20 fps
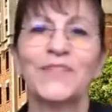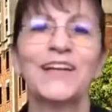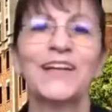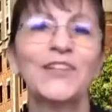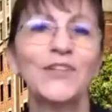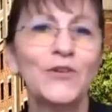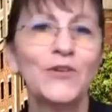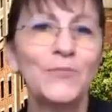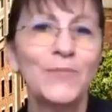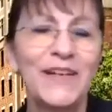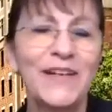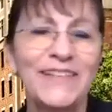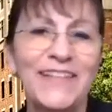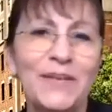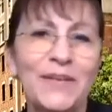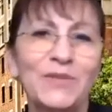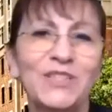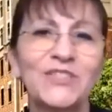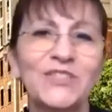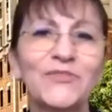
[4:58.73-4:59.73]
Hello, my
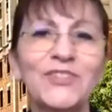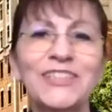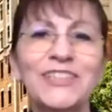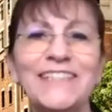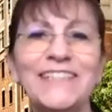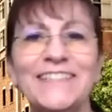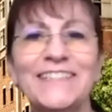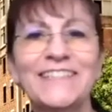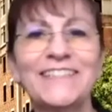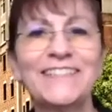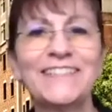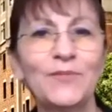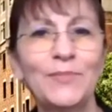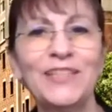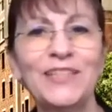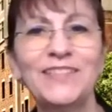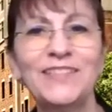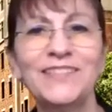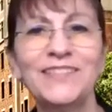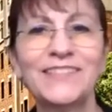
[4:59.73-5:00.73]
name is Felisa
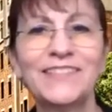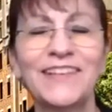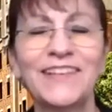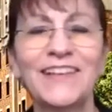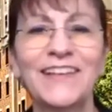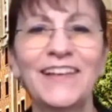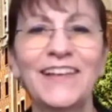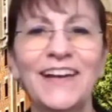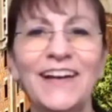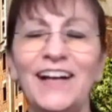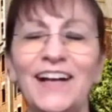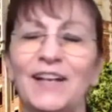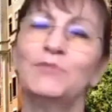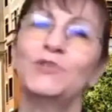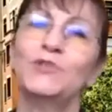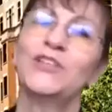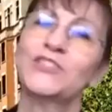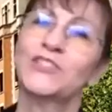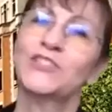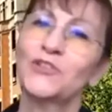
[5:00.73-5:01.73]
Tibbits. I'm
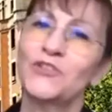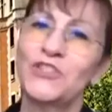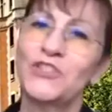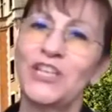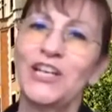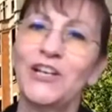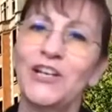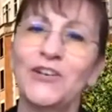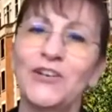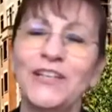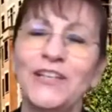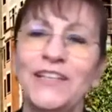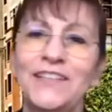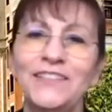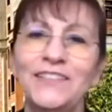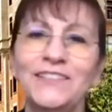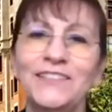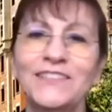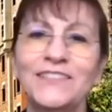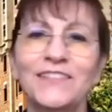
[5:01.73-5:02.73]
UNESCO Chair
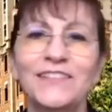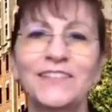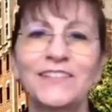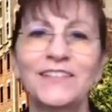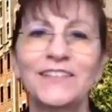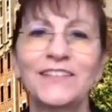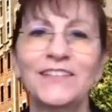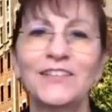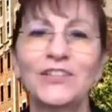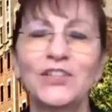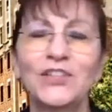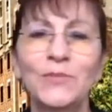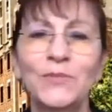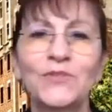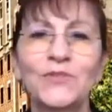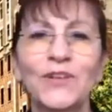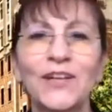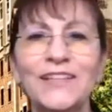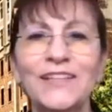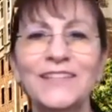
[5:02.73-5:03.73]
in
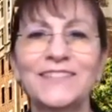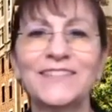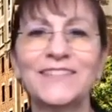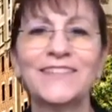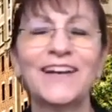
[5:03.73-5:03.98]
Human Rights